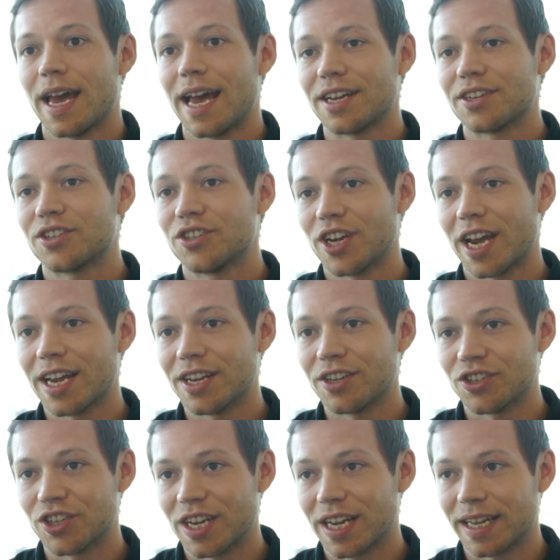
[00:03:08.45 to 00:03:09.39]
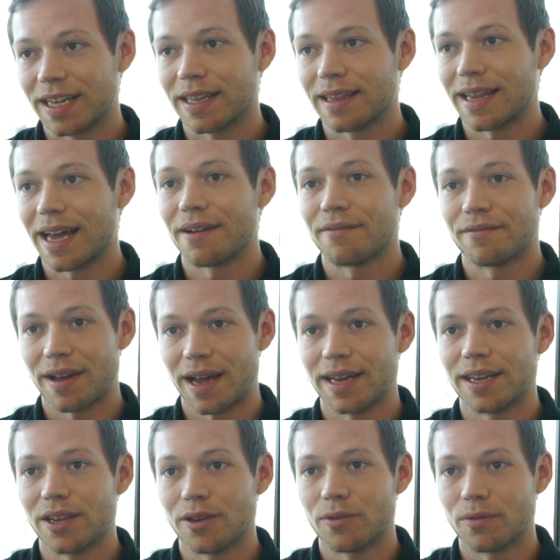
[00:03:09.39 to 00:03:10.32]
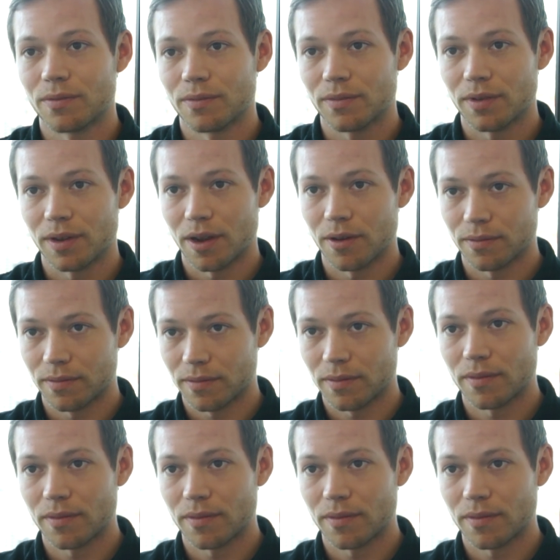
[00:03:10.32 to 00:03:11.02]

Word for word: exchanging that value, you know,